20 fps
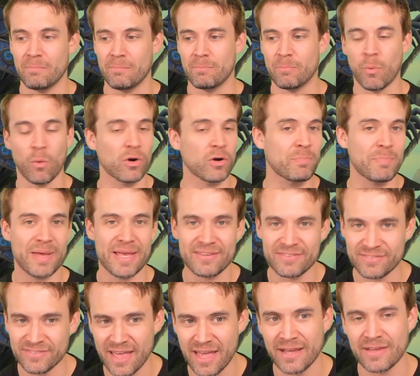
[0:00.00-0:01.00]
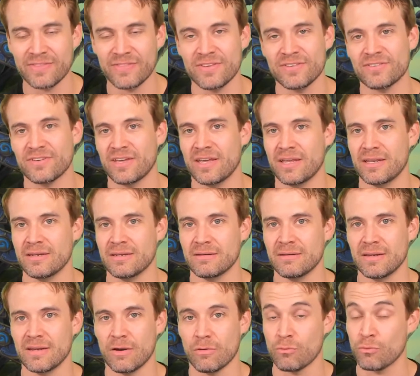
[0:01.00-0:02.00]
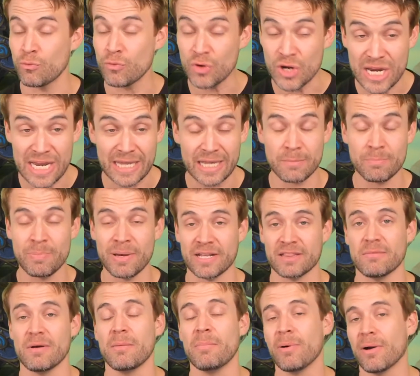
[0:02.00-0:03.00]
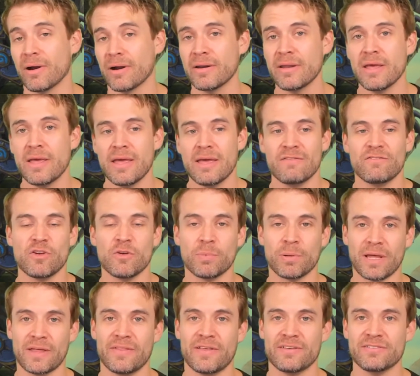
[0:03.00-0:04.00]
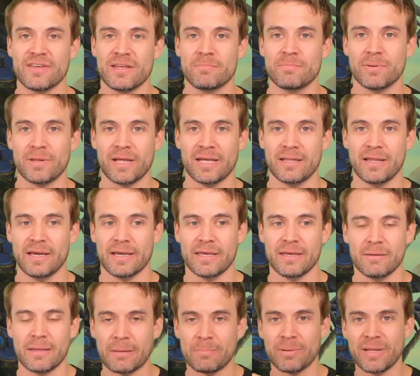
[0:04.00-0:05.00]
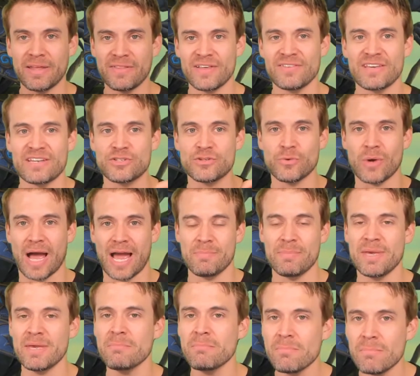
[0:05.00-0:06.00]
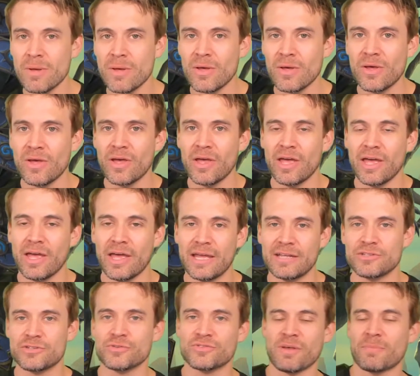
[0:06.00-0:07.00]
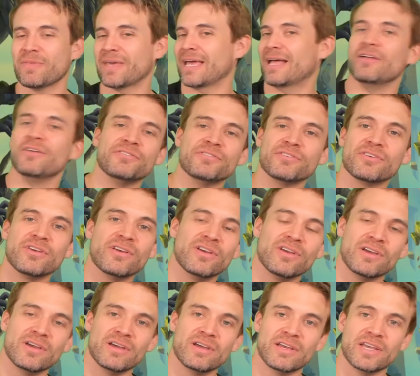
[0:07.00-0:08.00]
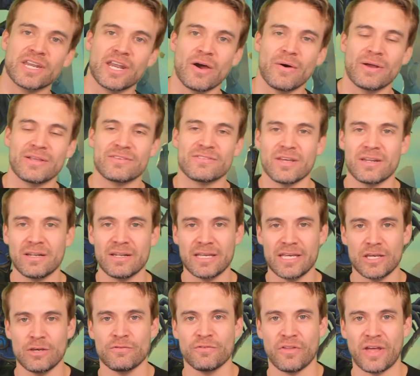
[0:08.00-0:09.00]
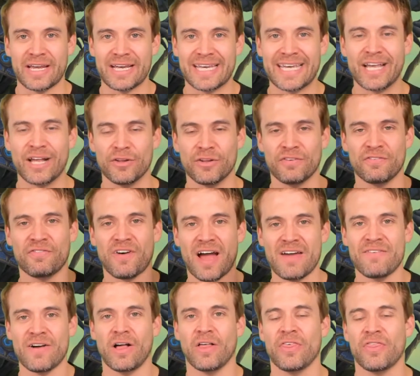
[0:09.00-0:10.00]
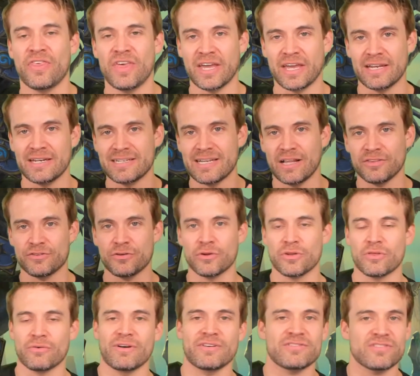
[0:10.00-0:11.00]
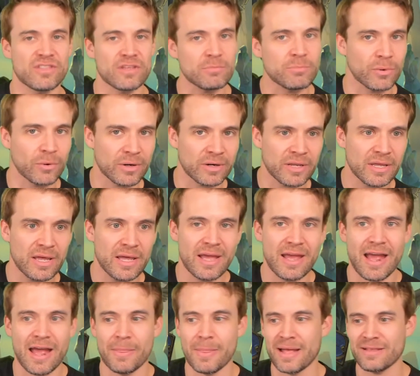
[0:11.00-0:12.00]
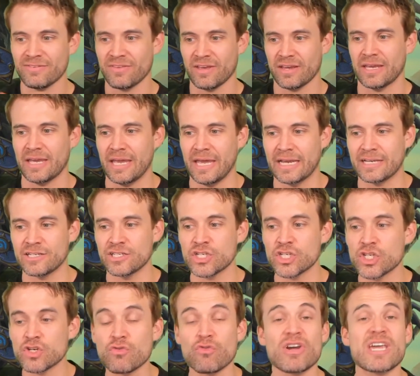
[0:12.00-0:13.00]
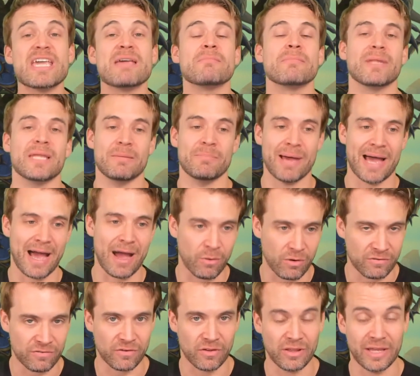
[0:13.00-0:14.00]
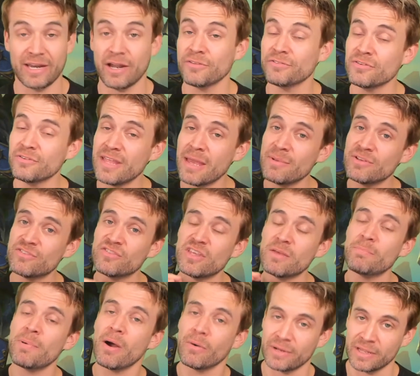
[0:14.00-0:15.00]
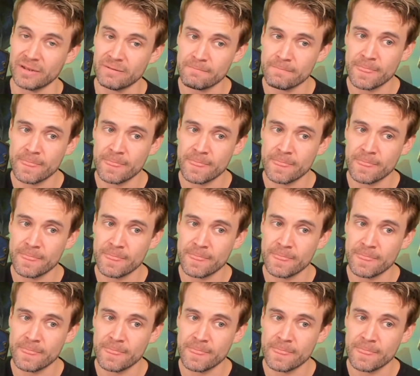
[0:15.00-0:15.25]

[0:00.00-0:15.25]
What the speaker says: board-based deck, this can really pick them apart. If you play this and play play this into I-Beam, into something else, and suddenly you've like killed a 5 health thing and dealt 2 to the rest of their board, and that's like extremely powerful. It also damages the opponent,